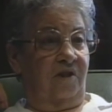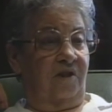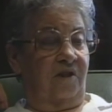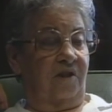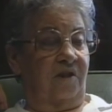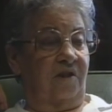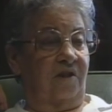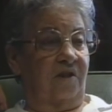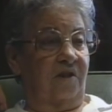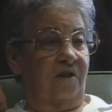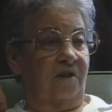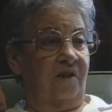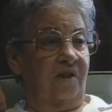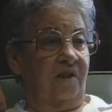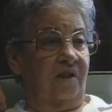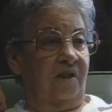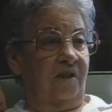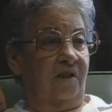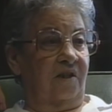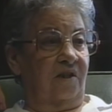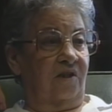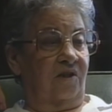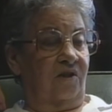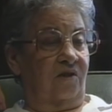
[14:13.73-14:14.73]
And
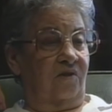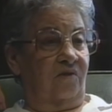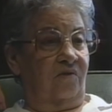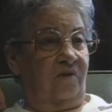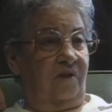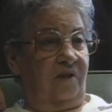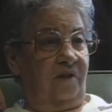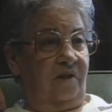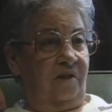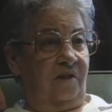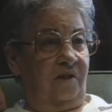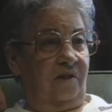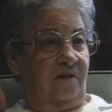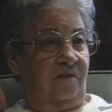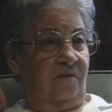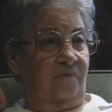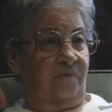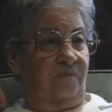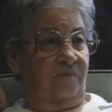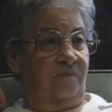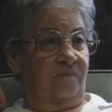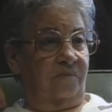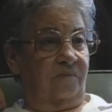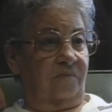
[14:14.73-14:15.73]
so they uh,
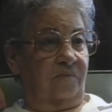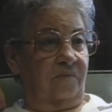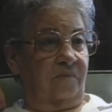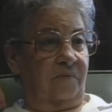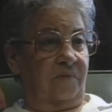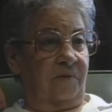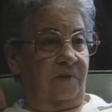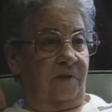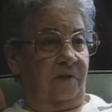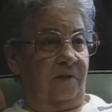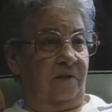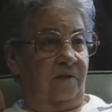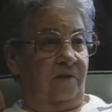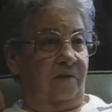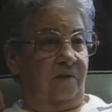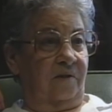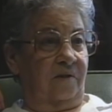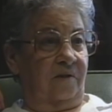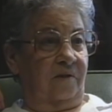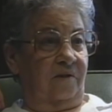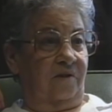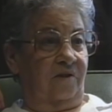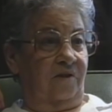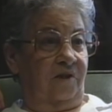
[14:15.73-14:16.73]

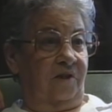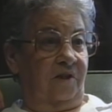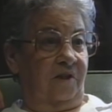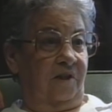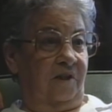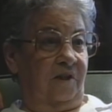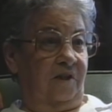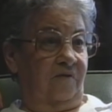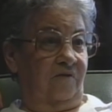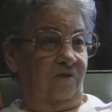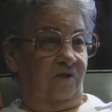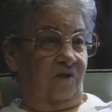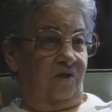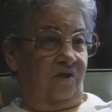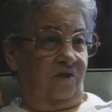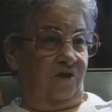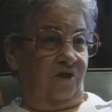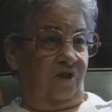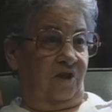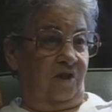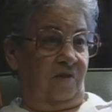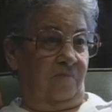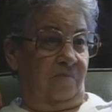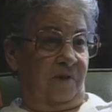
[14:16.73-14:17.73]
just didn't give us our
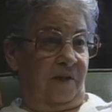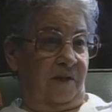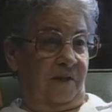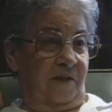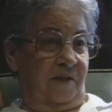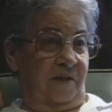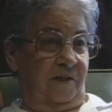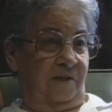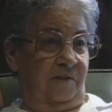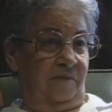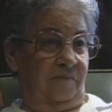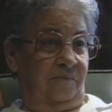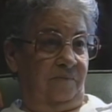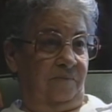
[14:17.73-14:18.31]
job back.